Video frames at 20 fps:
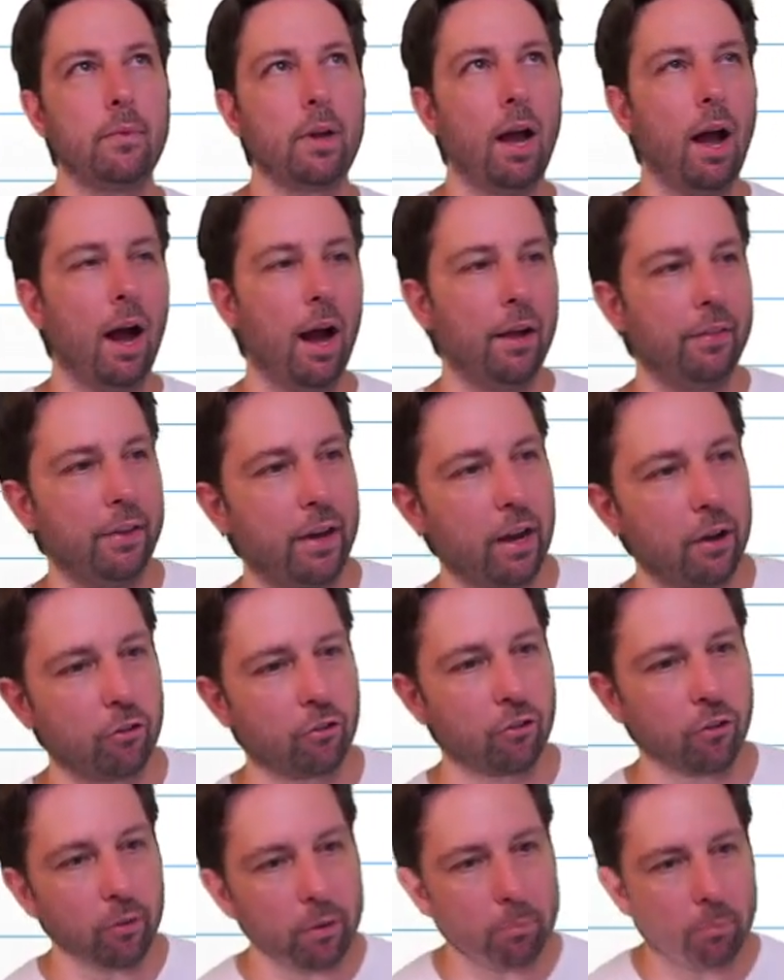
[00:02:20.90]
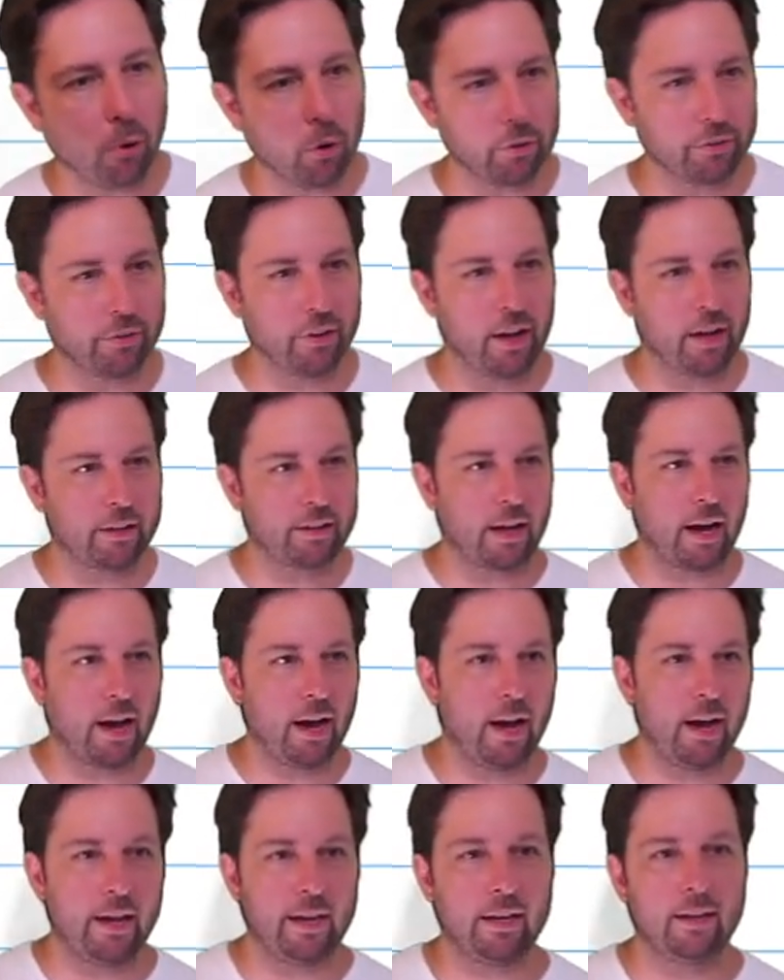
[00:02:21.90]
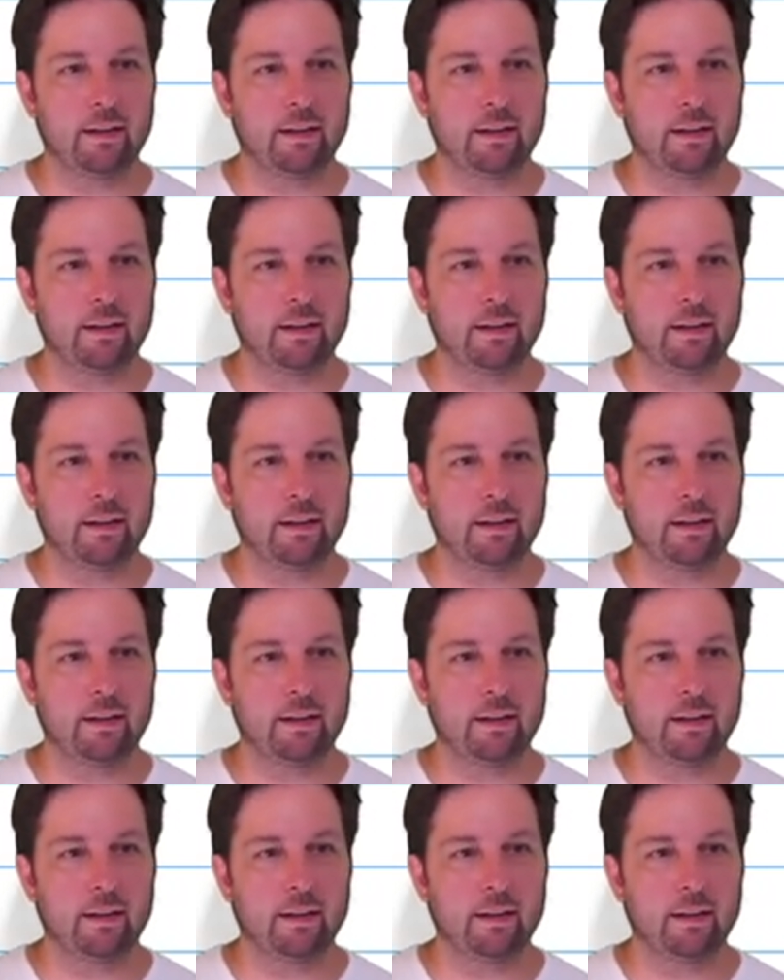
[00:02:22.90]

And they are so important that I